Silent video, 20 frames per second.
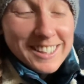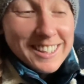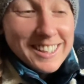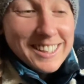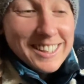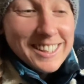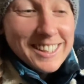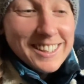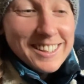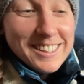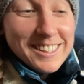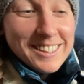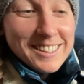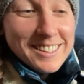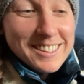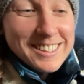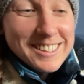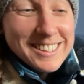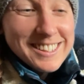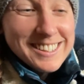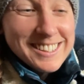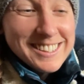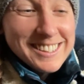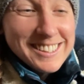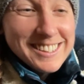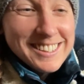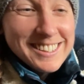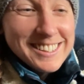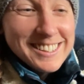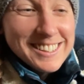
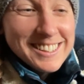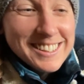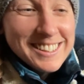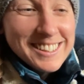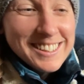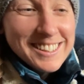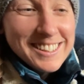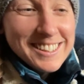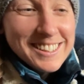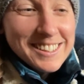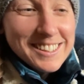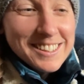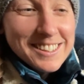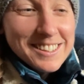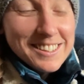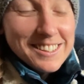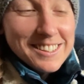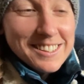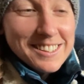Nobody speaks.